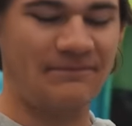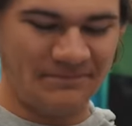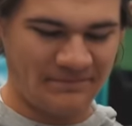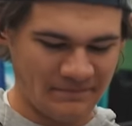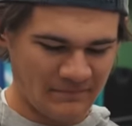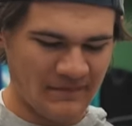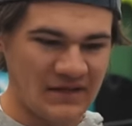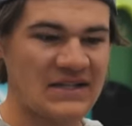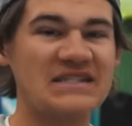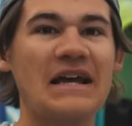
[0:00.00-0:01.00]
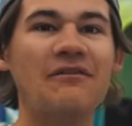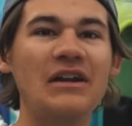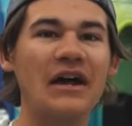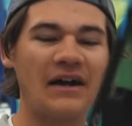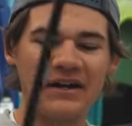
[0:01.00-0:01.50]
How much was it?
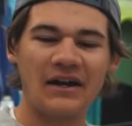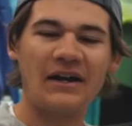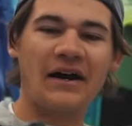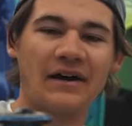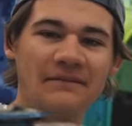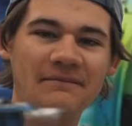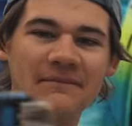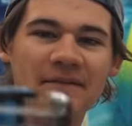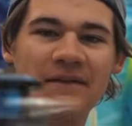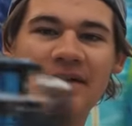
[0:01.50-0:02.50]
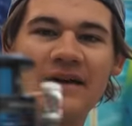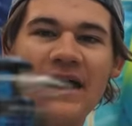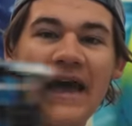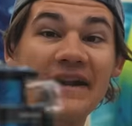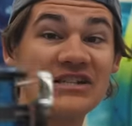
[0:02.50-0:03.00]
seventy-nine ninety-nine. That's not
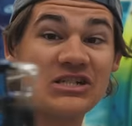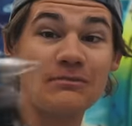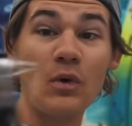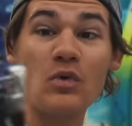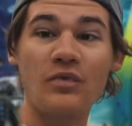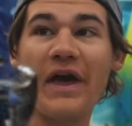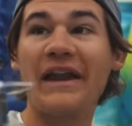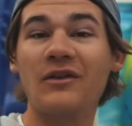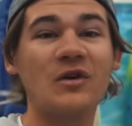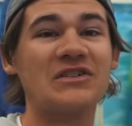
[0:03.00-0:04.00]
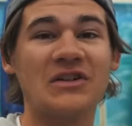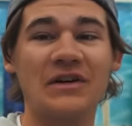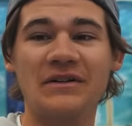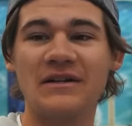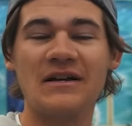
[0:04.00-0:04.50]
bad. And it's at all. smooth and it looks
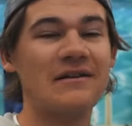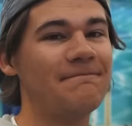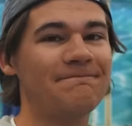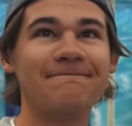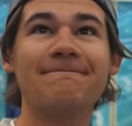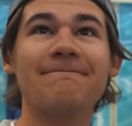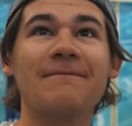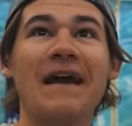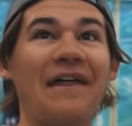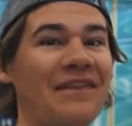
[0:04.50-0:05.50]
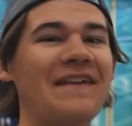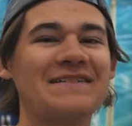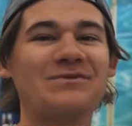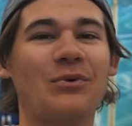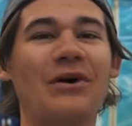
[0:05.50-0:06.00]
good. I think
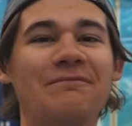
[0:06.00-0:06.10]
that's the one.